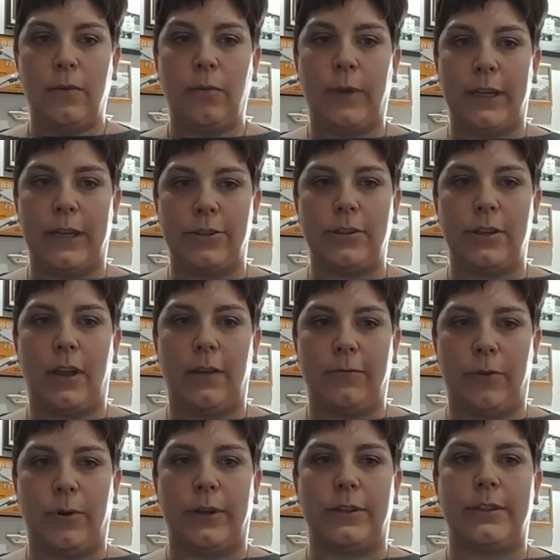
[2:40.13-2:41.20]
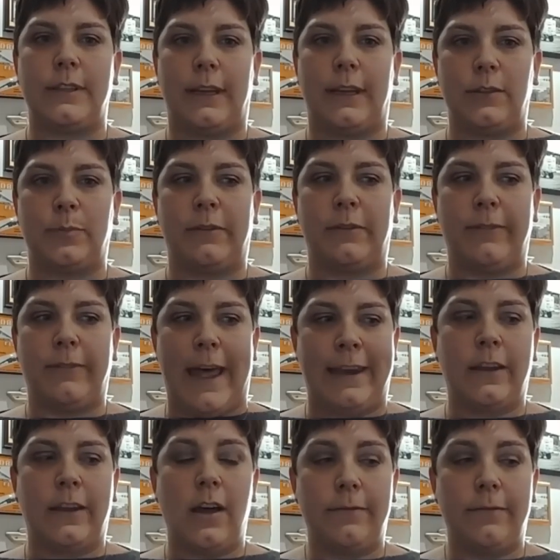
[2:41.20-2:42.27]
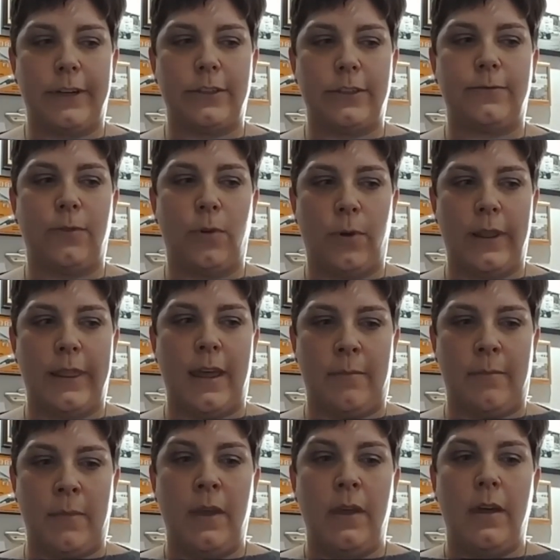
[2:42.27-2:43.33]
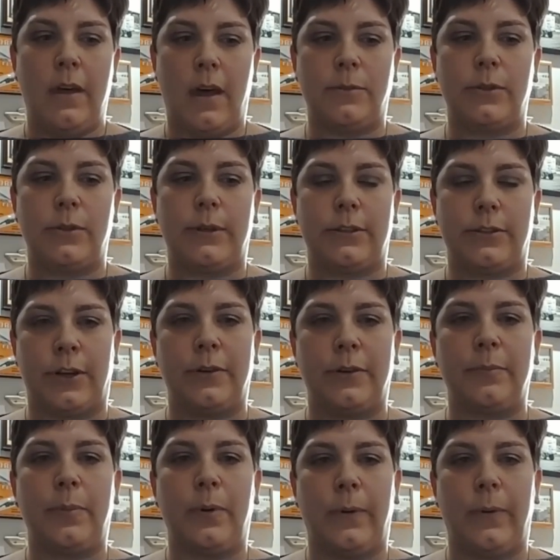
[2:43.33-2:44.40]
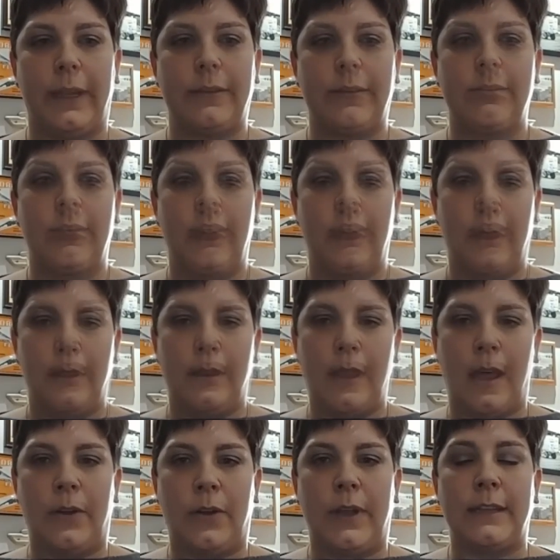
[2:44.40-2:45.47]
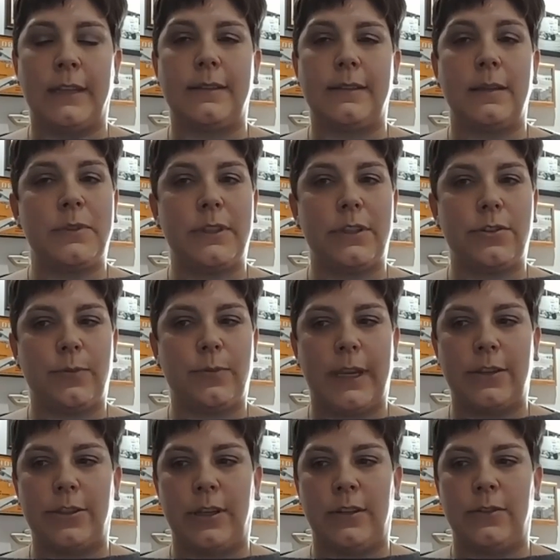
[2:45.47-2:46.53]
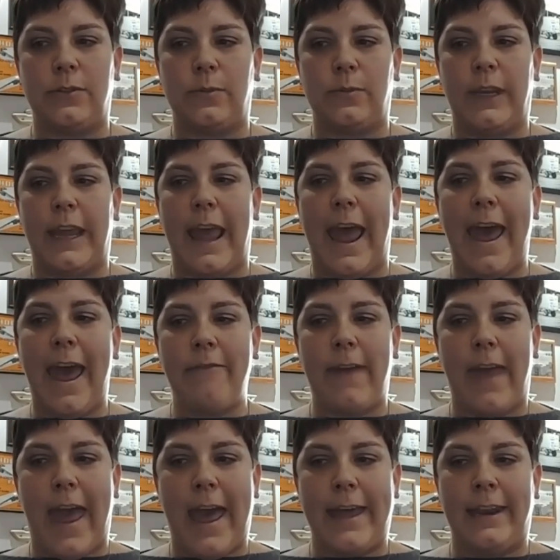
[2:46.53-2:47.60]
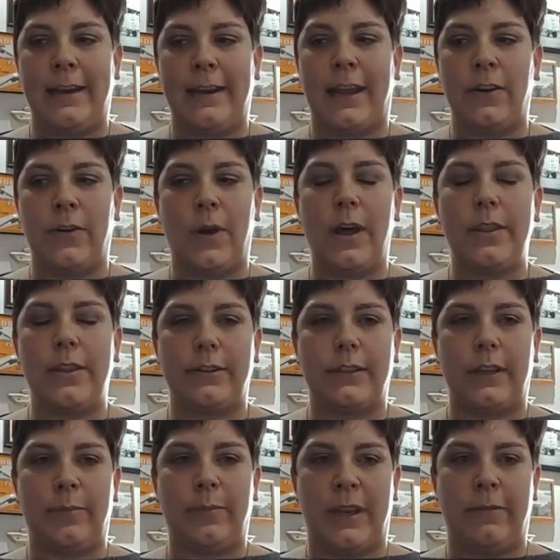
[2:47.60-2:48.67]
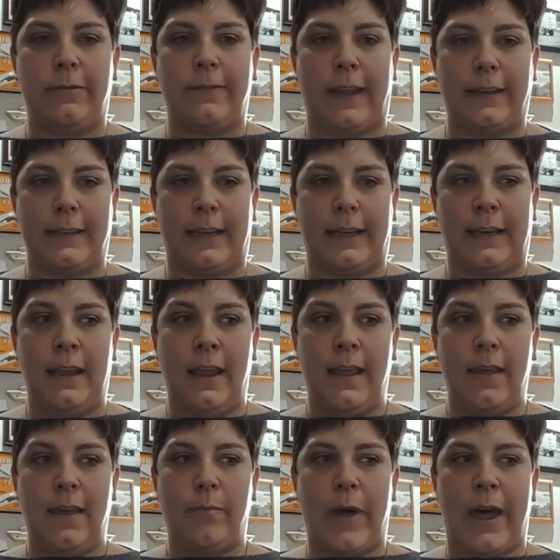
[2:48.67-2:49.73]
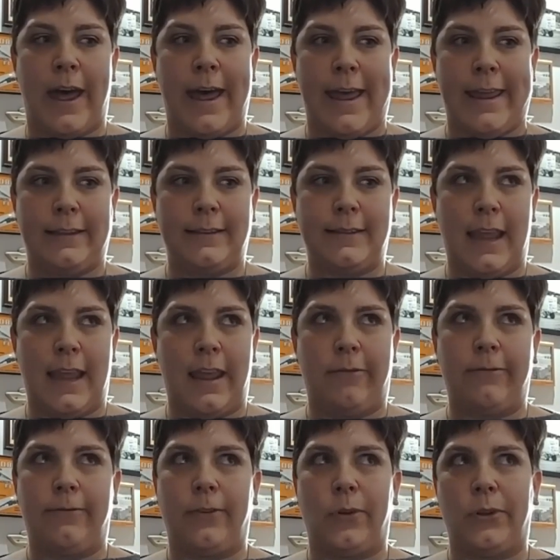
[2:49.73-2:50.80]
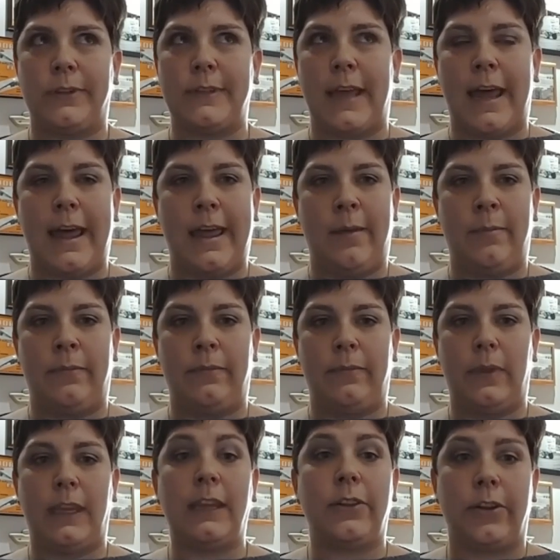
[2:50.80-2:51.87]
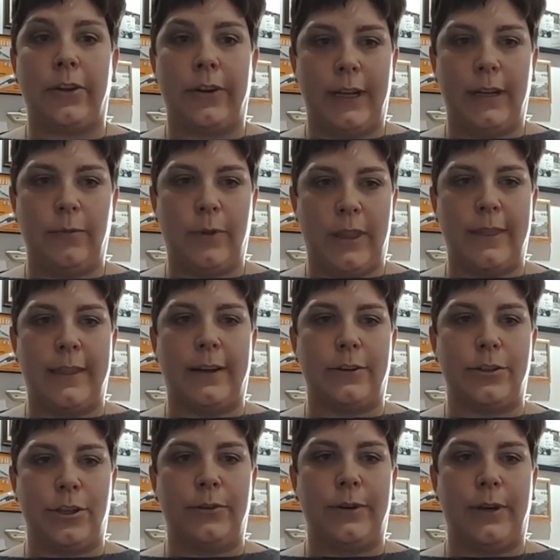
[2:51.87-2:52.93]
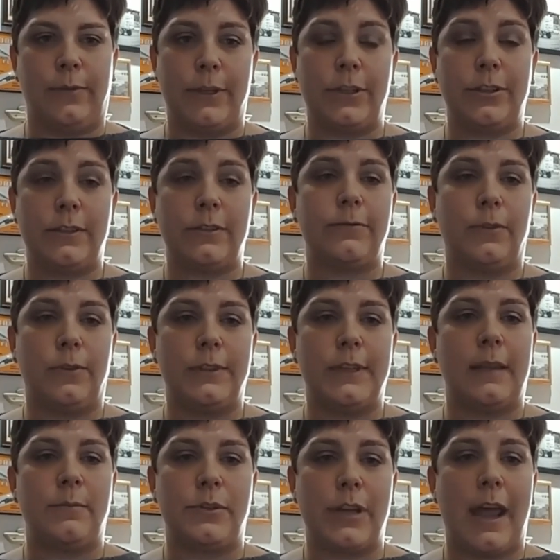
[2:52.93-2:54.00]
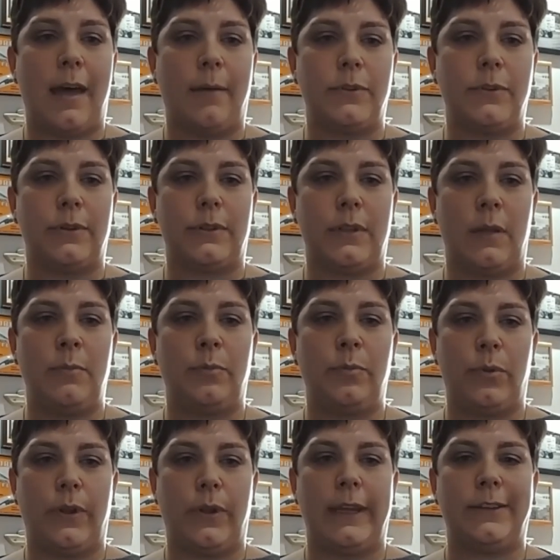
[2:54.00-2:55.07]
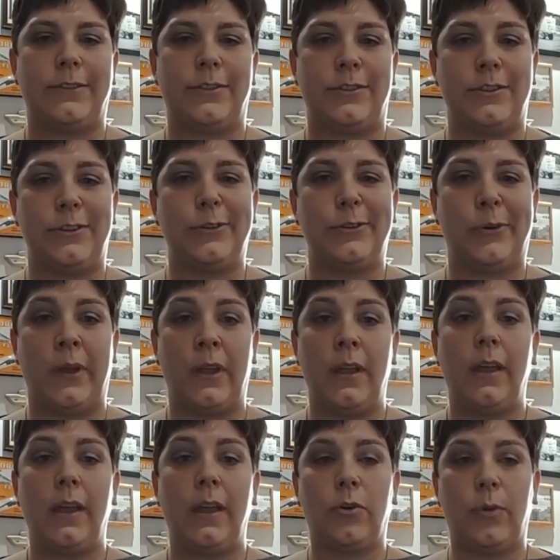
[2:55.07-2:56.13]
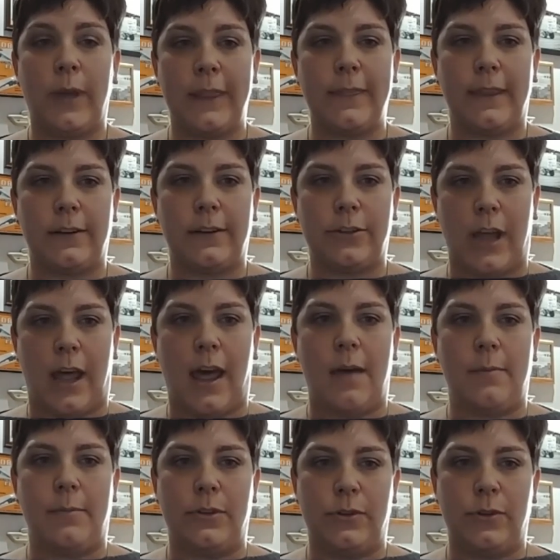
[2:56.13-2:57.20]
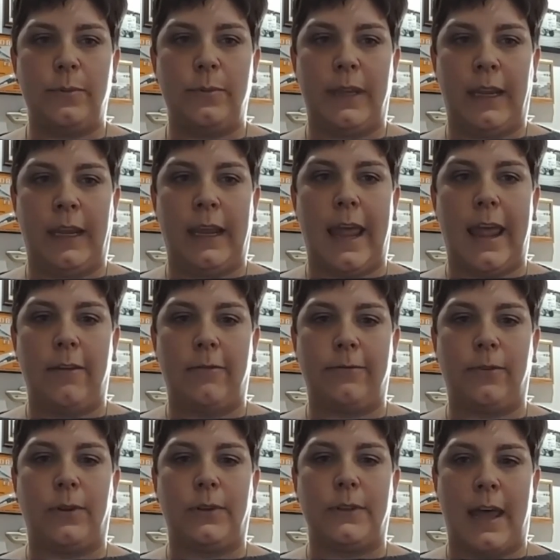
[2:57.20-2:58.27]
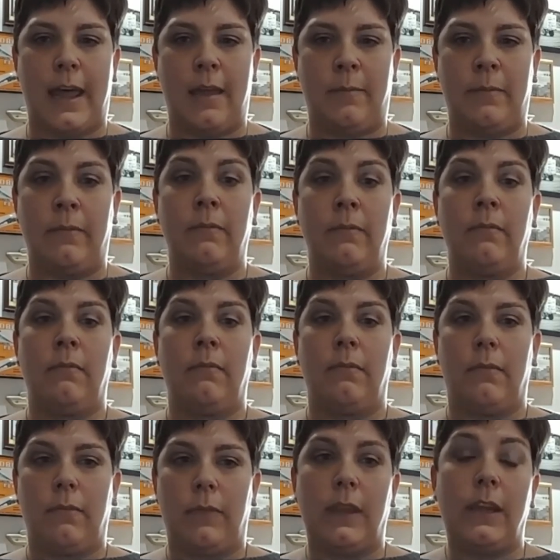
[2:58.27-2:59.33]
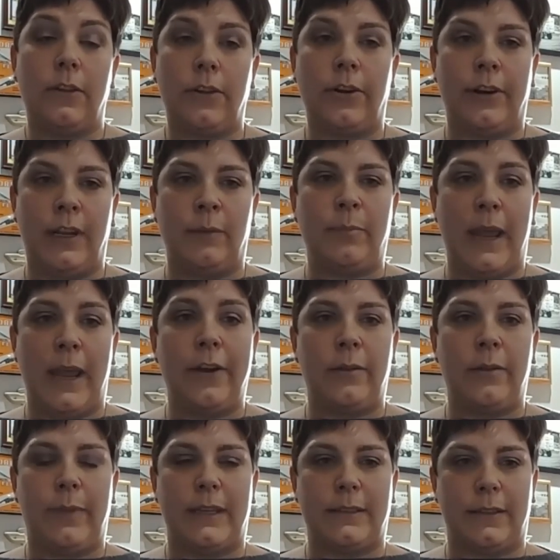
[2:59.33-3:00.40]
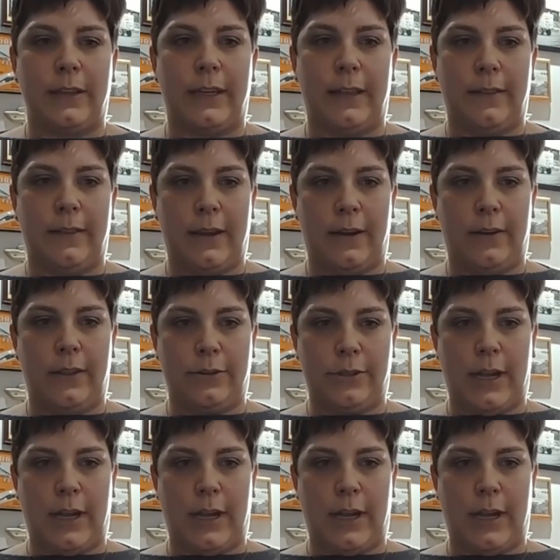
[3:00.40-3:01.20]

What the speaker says: which of course does provide coverage for them up to a certain point. Now, in some situations we have had, and I know others have been affected by, say, full-time e-learning with their children, which is a full-time job. So some employees do quit their job to be a full-time e-learning parent, basically, their